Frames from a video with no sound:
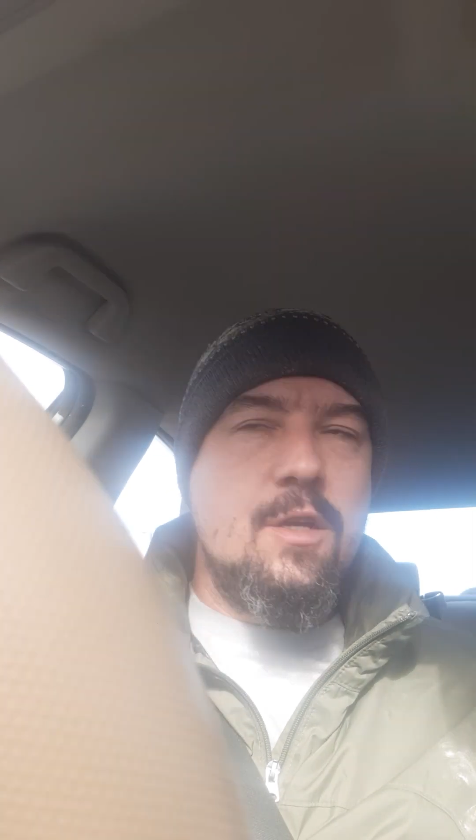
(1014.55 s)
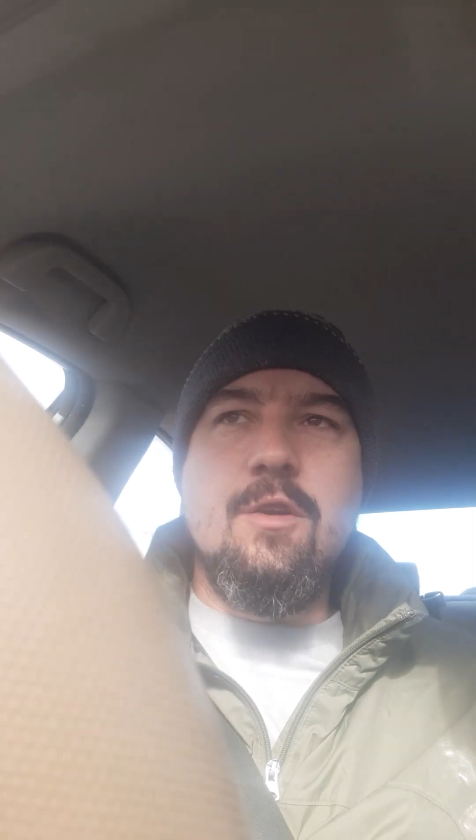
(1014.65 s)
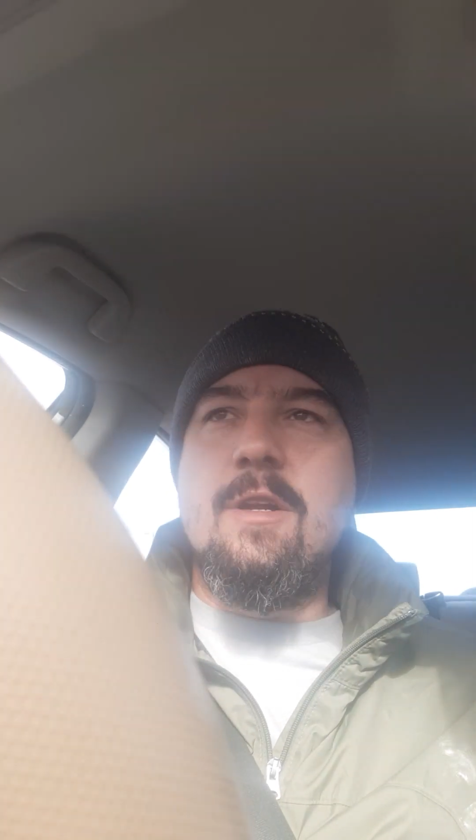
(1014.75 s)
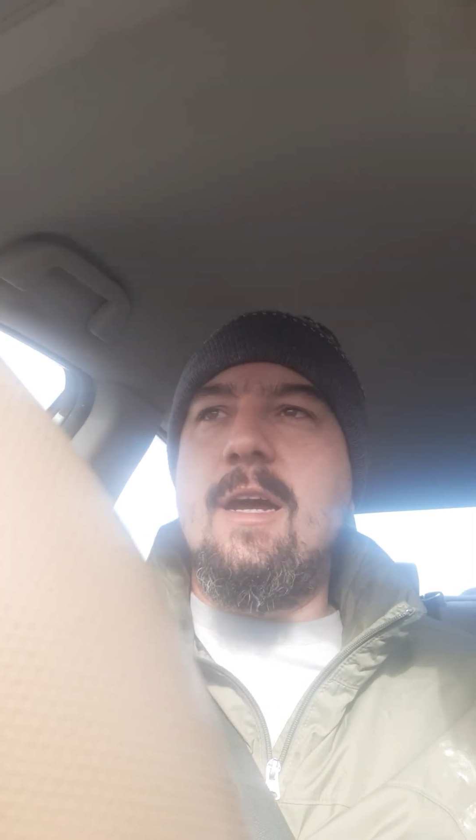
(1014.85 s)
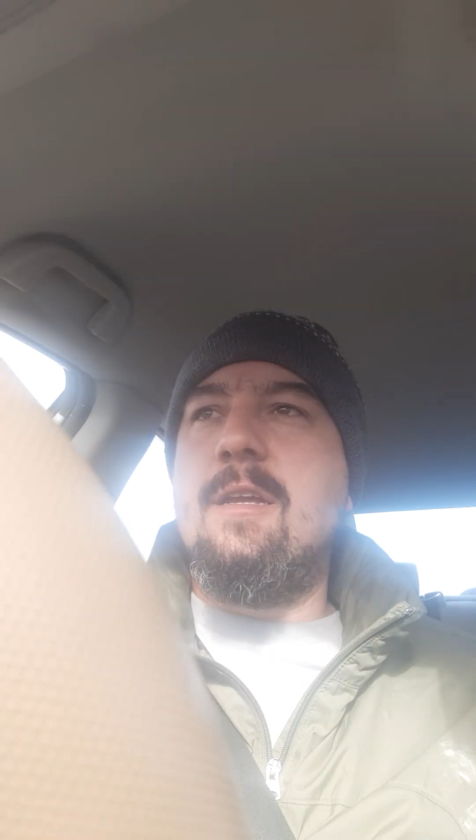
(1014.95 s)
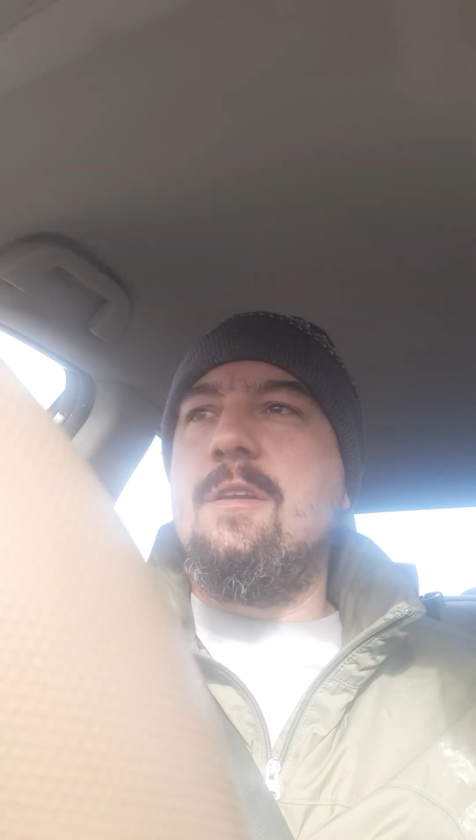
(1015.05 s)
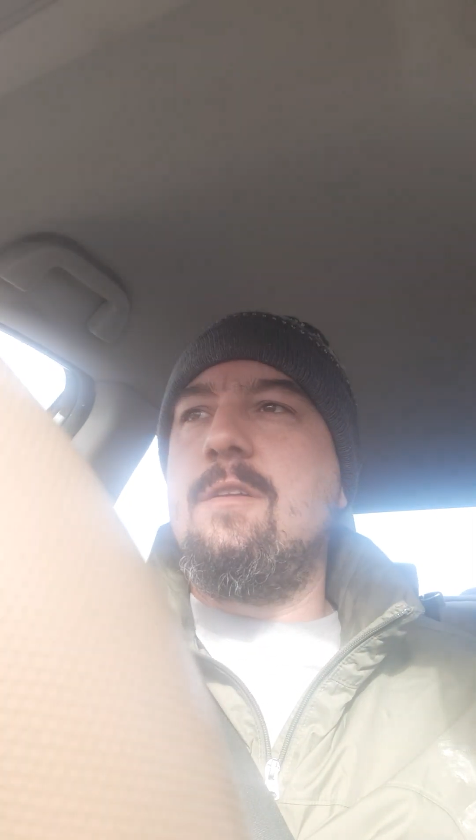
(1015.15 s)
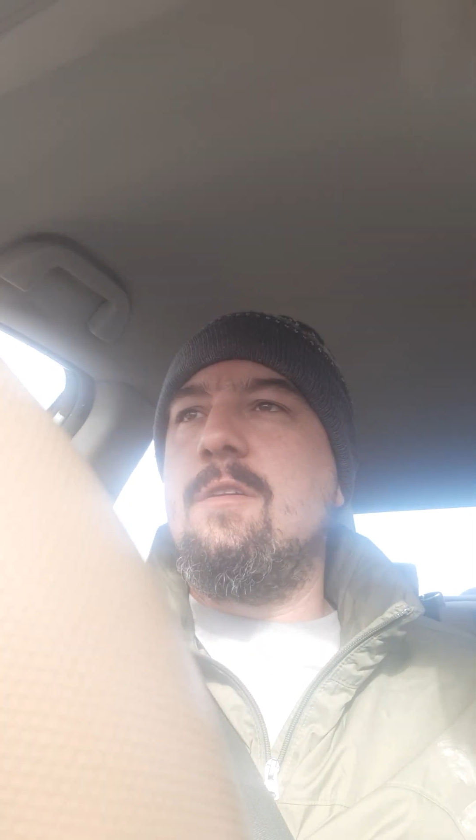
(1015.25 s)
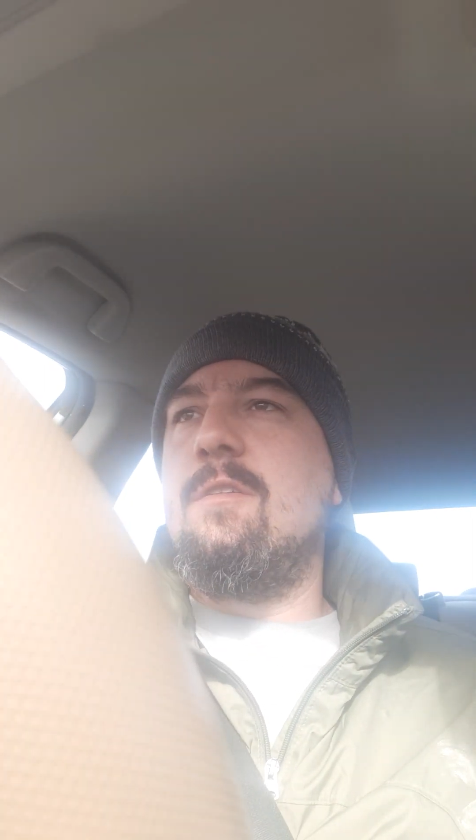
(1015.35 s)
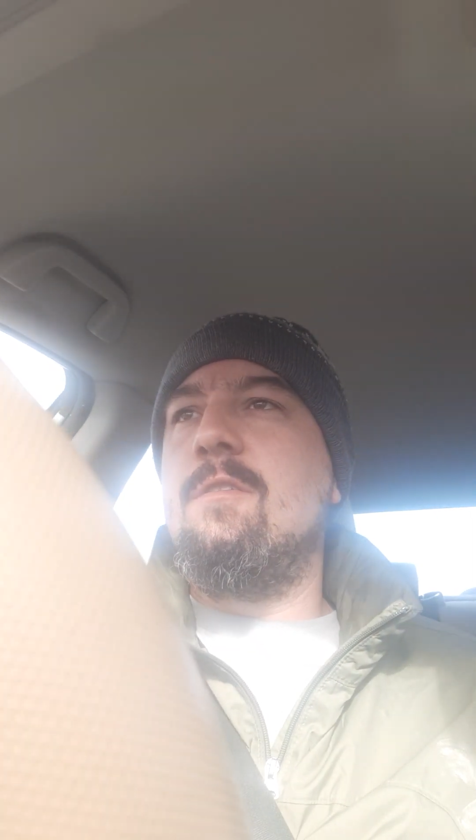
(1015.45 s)
you're not
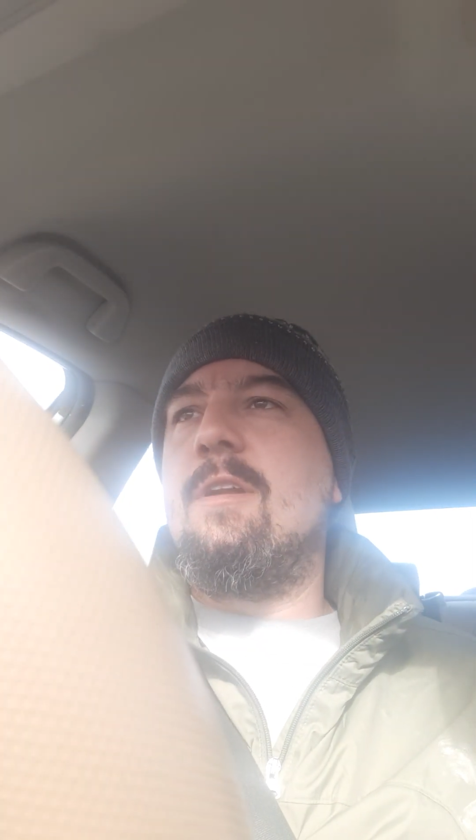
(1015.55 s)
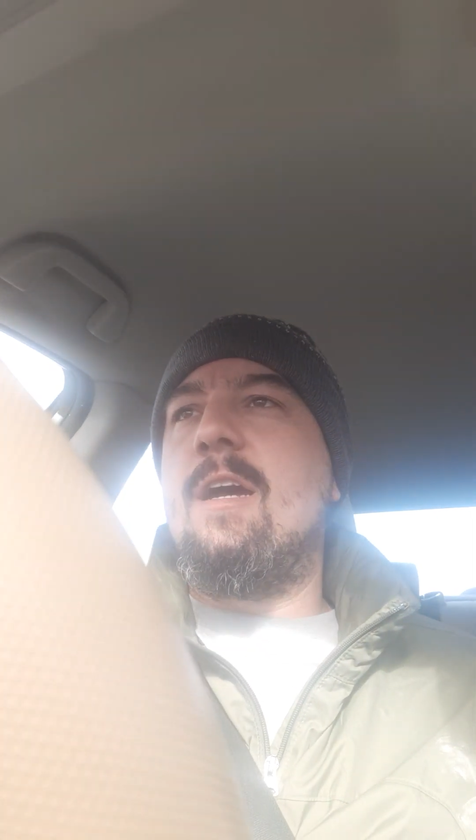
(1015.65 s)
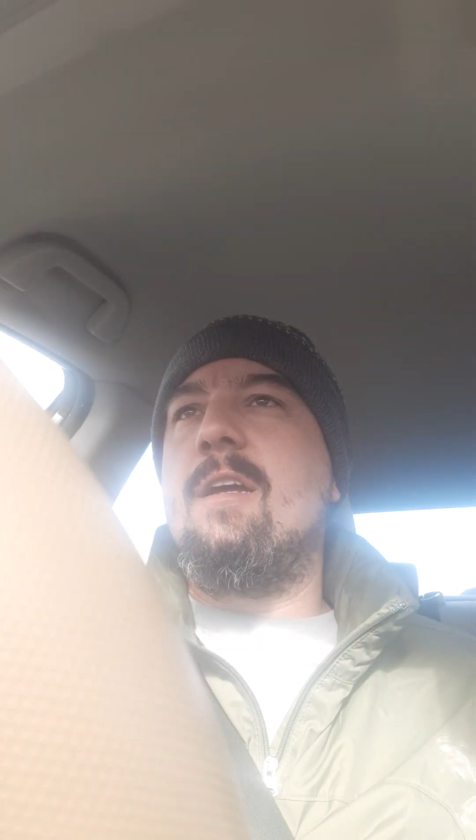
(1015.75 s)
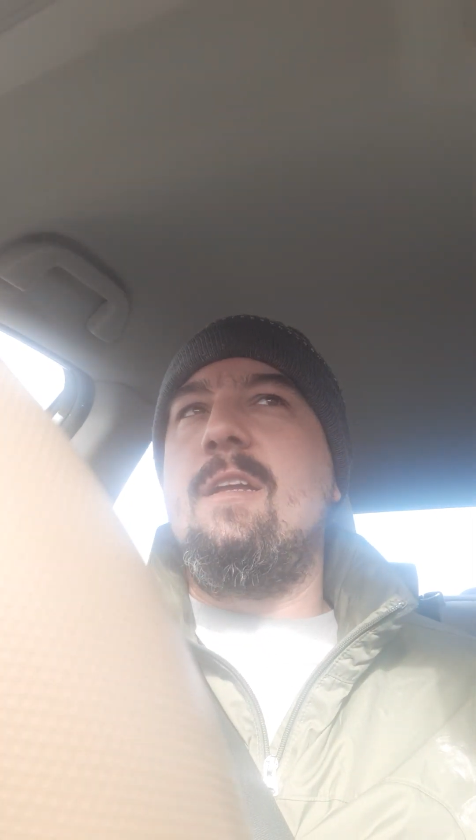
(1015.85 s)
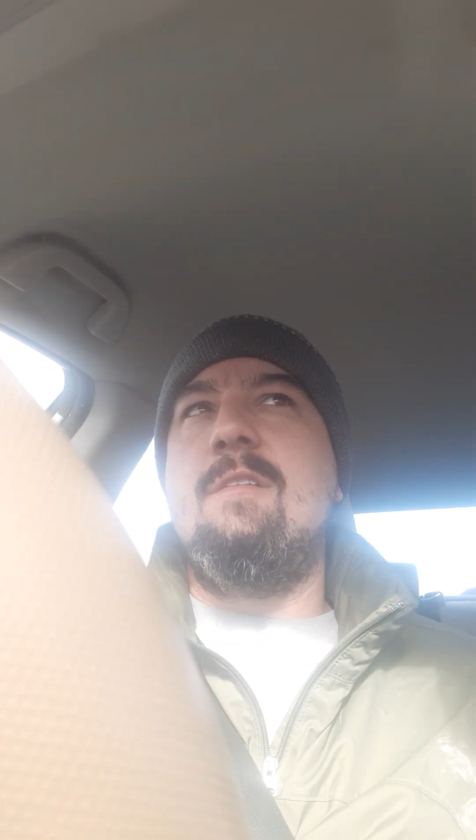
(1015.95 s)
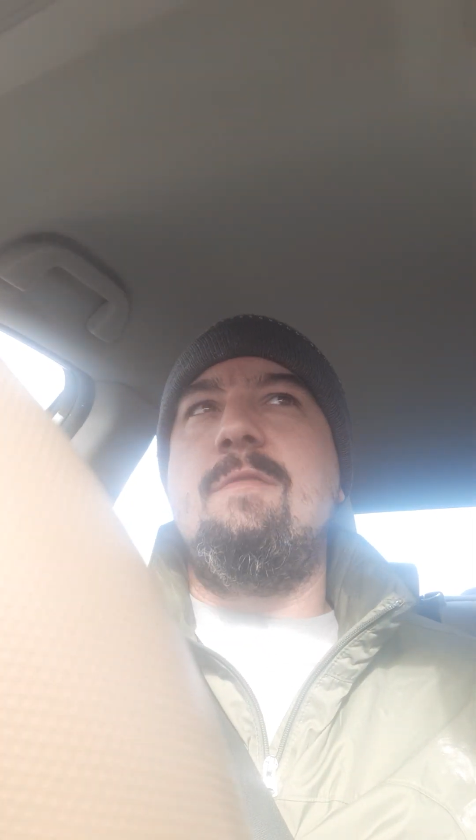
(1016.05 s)
going to